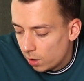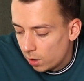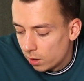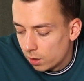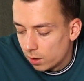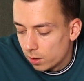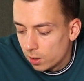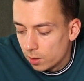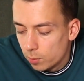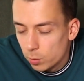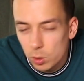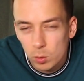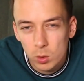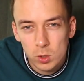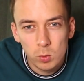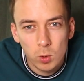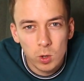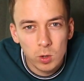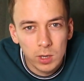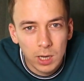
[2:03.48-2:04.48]
But there was
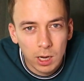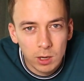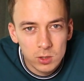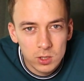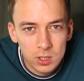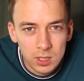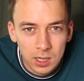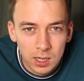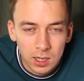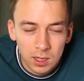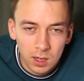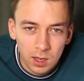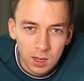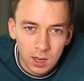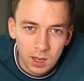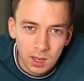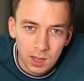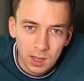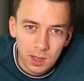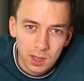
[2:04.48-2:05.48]
one downside,
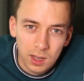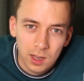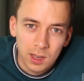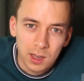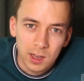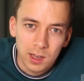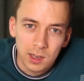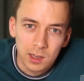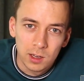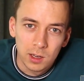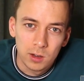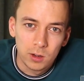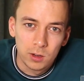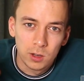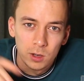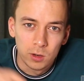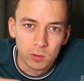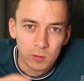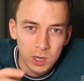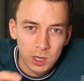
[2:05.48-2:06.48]
and
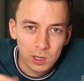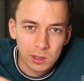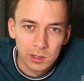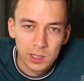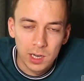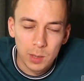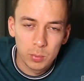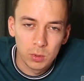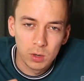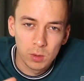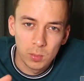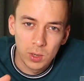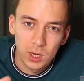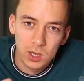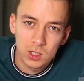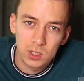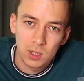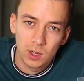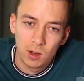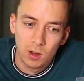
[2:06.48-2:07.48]
the regular
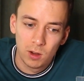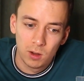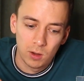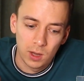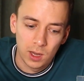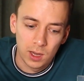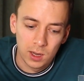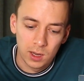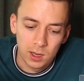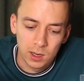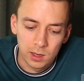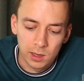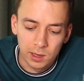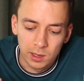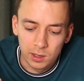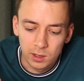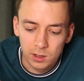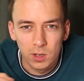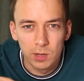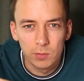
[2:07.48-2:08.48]
Deponitmix had
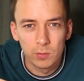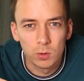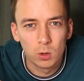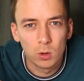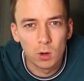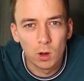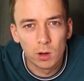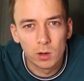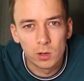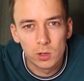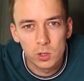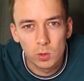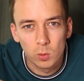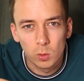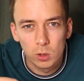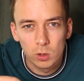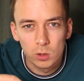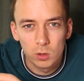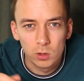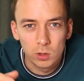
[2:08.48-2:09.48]
like different colors. So
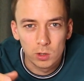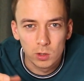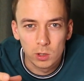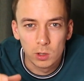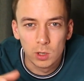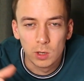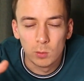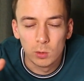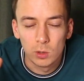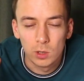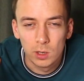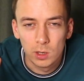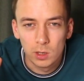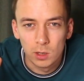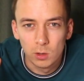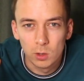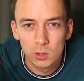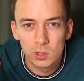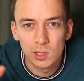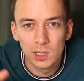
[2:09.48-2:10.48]
it
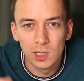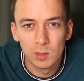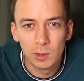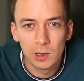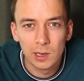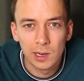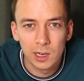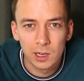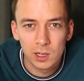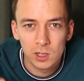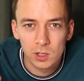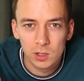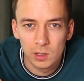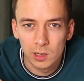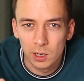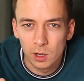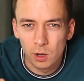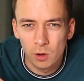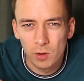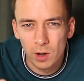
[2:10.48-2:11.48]
looks a little bit
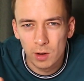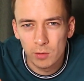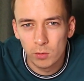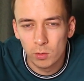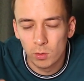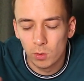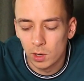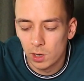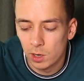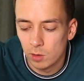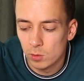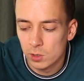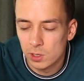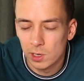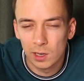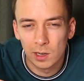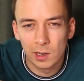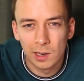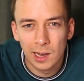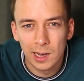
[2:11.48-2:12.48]
like gravel, and there was
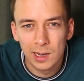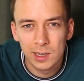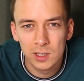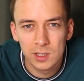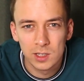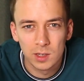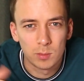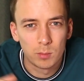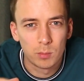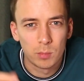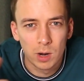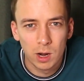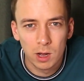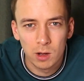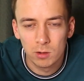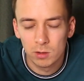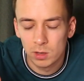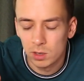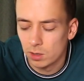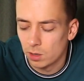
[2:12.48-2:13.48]
like light and
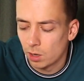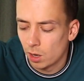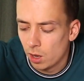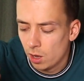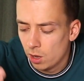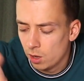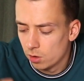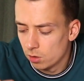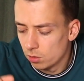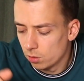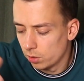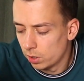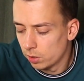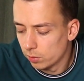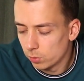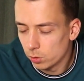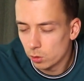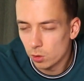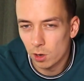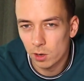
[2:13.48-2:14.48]
brown and all
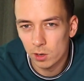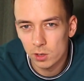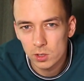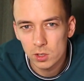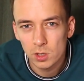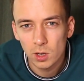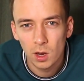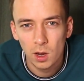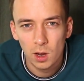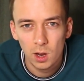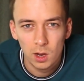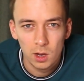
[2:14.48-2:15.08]
different colors.